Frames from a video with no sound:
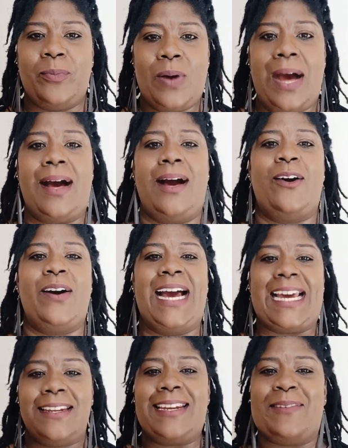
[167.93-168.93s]
Wow,
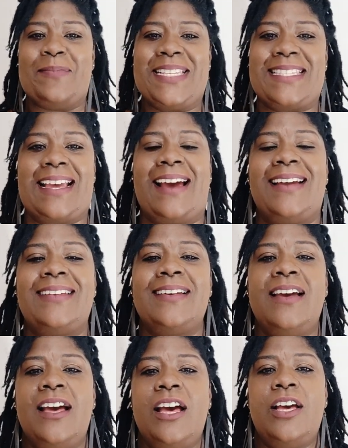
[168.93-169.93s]
how did I miss that?
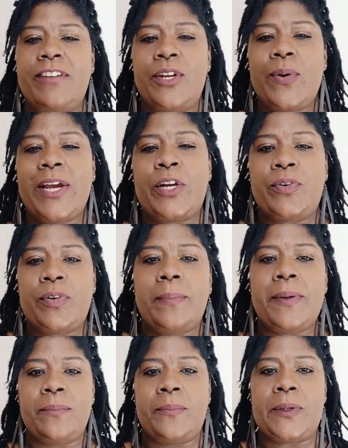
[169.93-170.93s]
Even though I grew
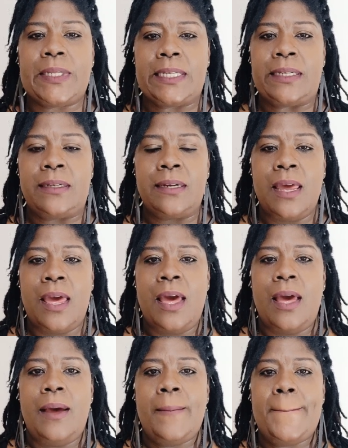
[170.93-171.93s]
up in Brooklyn,
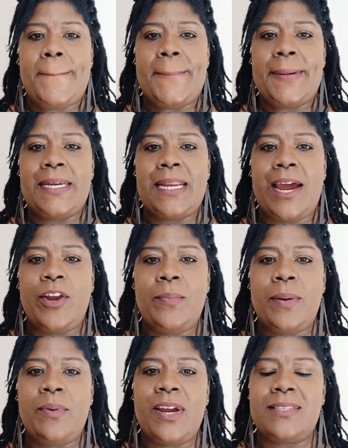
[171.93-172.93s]
but I
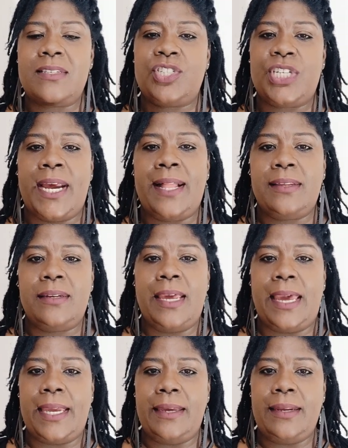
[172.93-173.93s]
remember as a child in
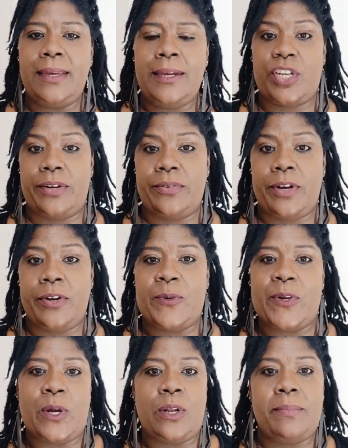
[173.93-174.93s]
Haiti, January,
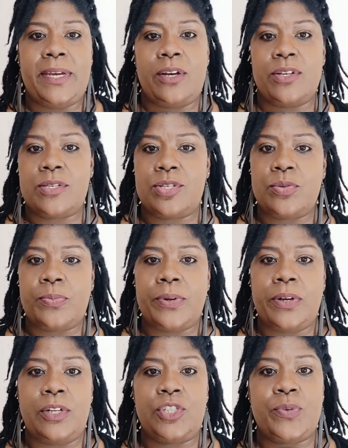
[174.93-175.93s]
we all make our soup,
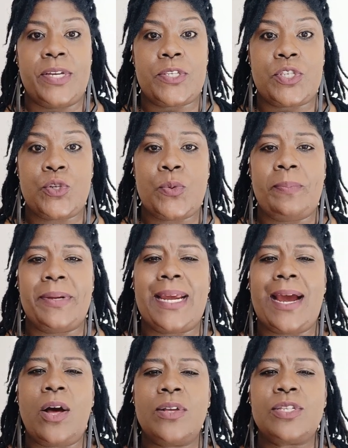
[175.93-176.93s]
we all drink soup. But
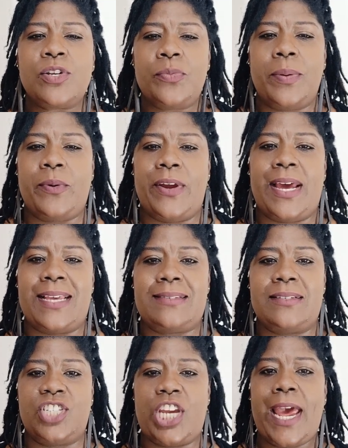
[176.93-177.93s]
I also remember
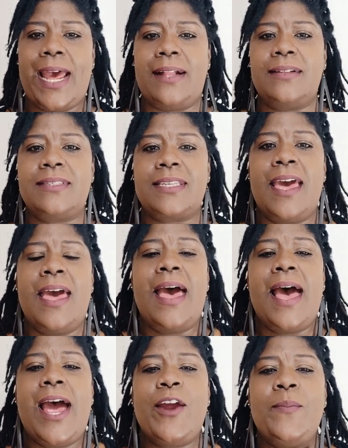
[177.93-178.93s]
as a child,
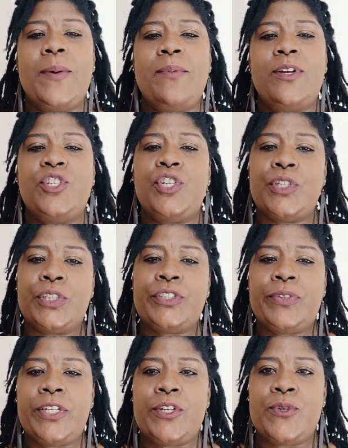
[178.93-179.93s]
I remember
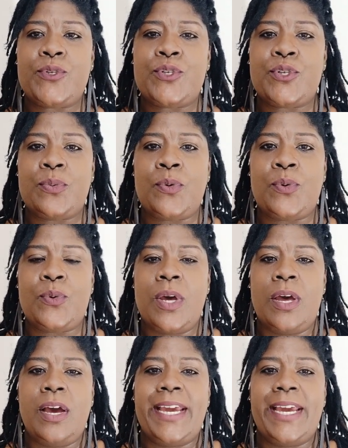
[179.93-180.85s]
children used to